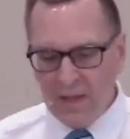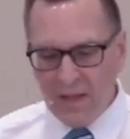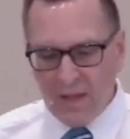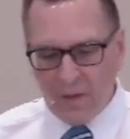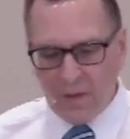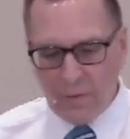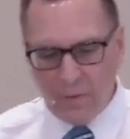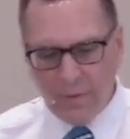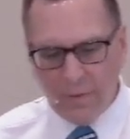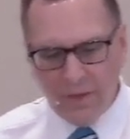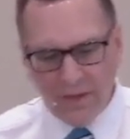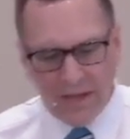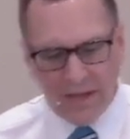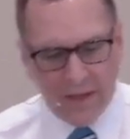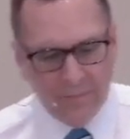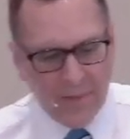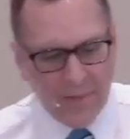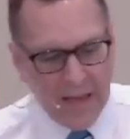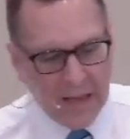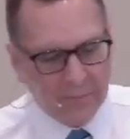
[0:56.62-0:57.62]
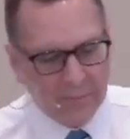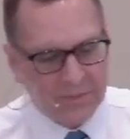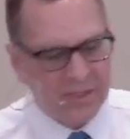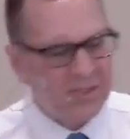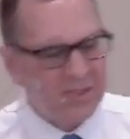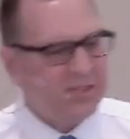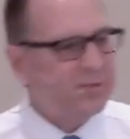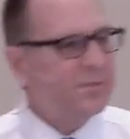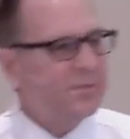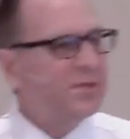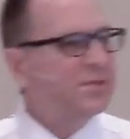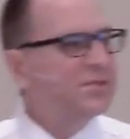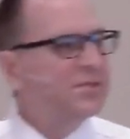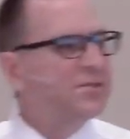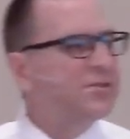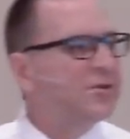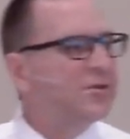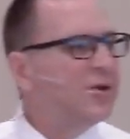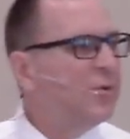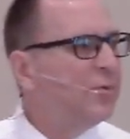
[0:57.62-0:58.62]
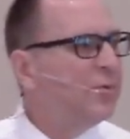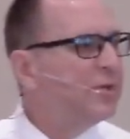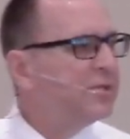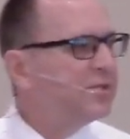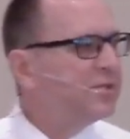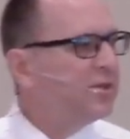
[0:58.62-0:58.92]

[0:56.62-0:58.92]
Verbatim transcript: When we look at baptism, it's always